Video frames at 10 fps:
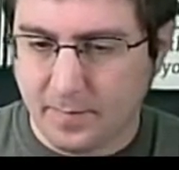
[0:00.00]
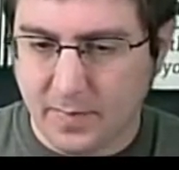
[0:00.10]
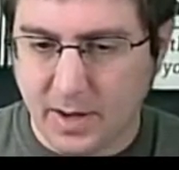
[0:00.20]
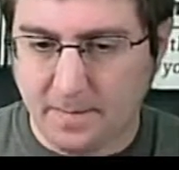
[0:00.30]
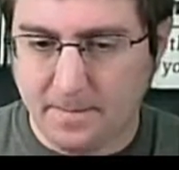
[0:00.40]

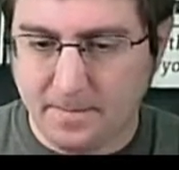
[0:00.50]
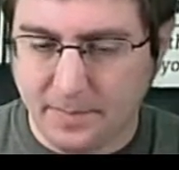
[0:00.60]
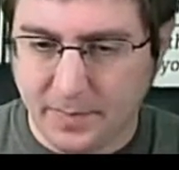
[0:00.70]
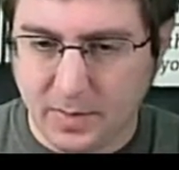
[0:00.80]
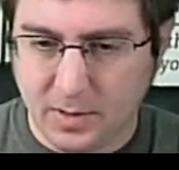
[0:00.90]
Yep.
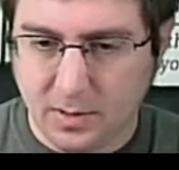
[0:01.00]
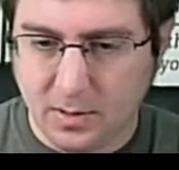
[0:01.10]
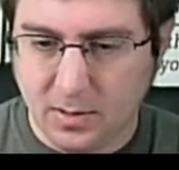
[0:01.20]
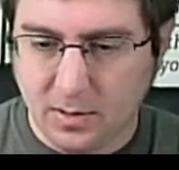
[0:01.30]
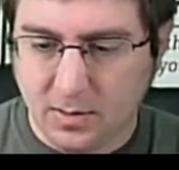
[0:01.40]

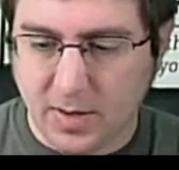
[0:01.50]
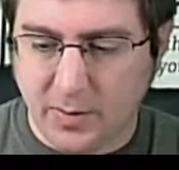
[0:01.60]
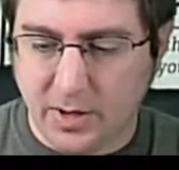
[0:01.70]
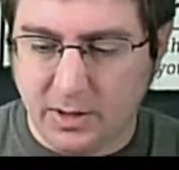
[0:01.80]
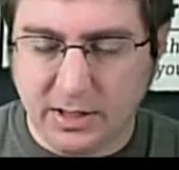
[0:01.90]
That
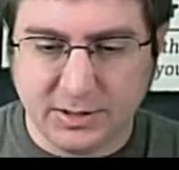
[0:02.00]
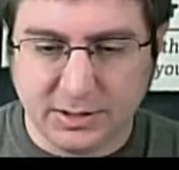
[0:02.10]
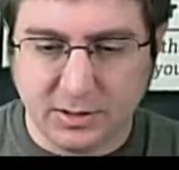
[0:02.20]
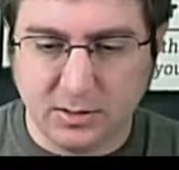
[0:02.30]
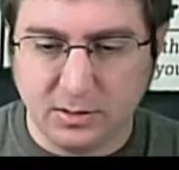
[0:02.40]
way on his
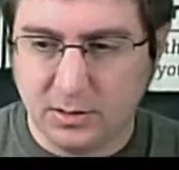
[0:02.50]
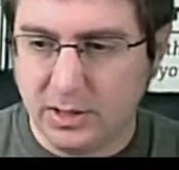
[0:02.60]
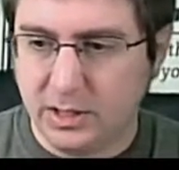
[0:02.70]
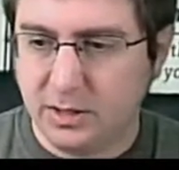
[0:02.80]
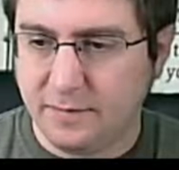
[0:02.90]
turn,
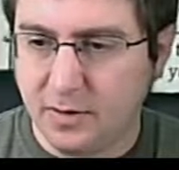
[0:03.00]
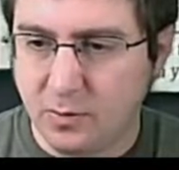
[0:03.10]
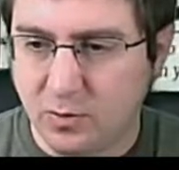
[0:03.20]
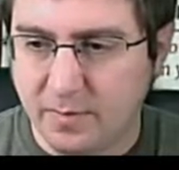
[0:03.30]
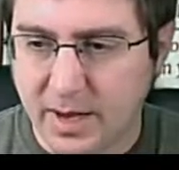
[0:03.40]
he can defeat the
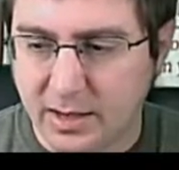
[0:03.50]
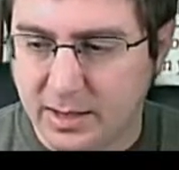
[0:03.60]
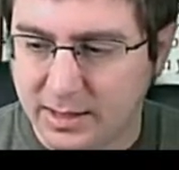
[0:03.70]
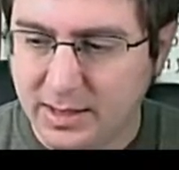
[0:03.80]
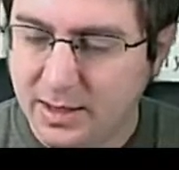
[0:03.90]
Wolfman
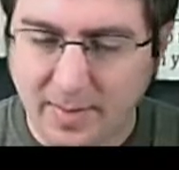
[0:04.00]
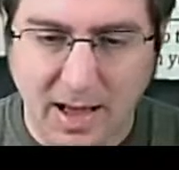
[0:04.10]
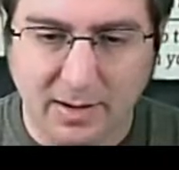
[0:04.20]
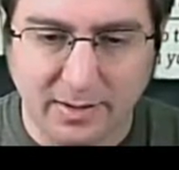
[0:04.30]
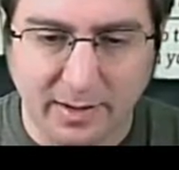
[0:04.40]
and get him
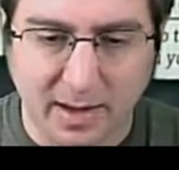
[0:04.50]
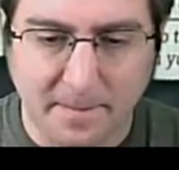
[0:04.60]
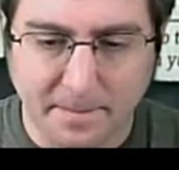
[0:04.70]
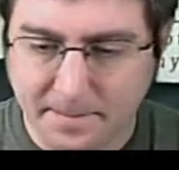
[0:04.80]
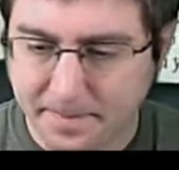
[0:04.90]
out of the game.
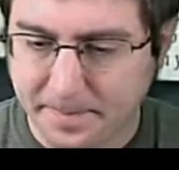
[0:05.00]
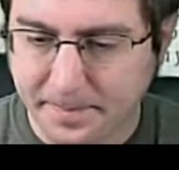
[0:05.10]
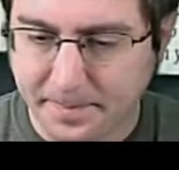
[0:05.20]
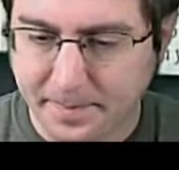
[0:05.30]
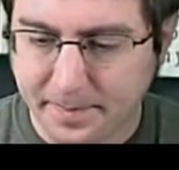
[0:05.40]

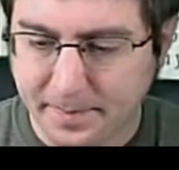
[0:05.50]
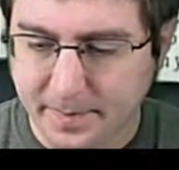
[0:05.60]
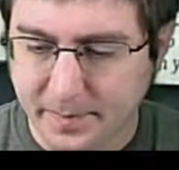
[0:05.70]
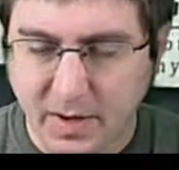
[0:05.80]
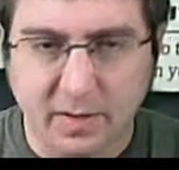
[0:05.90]

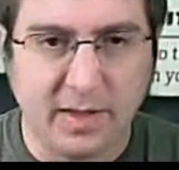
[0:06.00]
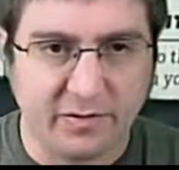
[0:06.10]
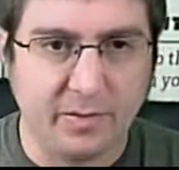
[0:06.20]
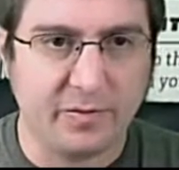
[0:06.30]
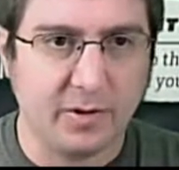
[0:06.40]
That
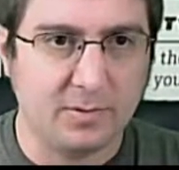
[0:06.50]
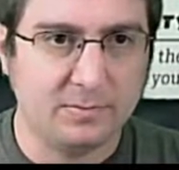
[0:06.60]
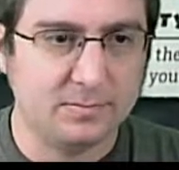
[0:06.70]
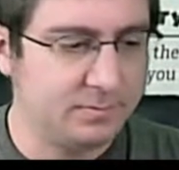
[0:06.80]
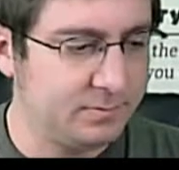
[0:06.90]
seems good.
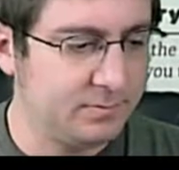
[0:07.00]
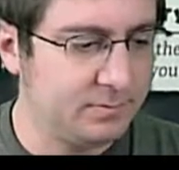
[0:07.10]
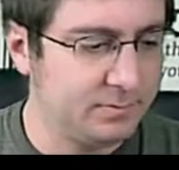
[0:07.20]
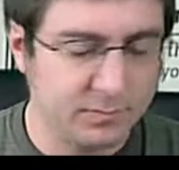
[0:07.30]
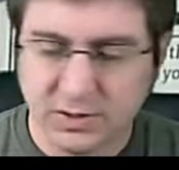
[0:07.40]

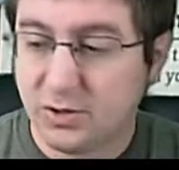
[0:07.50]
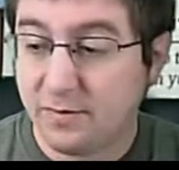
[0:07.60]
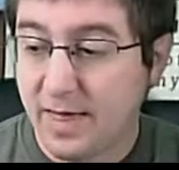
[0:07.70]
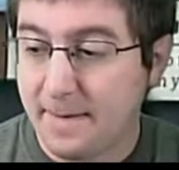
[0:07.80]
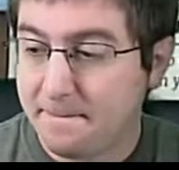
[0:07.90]
Let's go
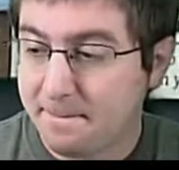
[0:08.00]
for that.